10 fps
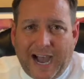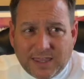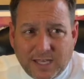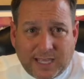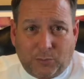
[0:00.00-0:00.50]
I
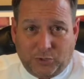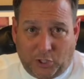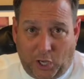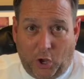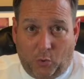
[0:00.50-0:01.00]
thought that was
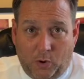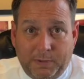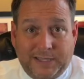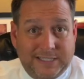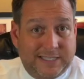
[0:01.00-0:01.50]
low,
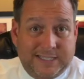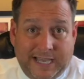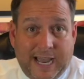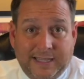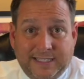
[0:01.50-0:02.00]
but this is the
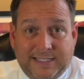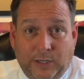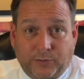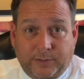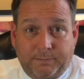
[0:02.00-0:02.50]
guy that
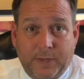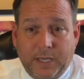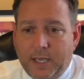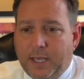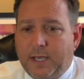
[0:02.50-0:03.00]
sells them.
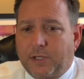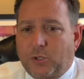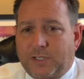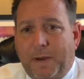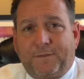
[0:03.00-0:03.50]

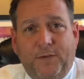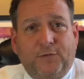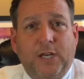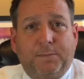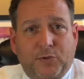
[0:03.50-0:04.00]
So he's about
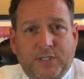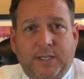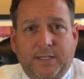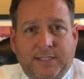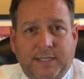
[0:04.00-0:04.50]
15%
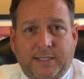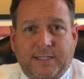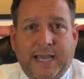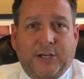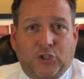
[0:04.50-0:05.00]
of the
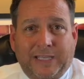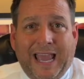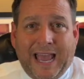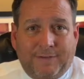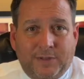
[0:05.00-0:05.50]
dentists actually
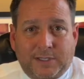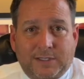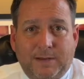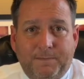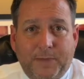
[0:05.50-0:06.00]
have this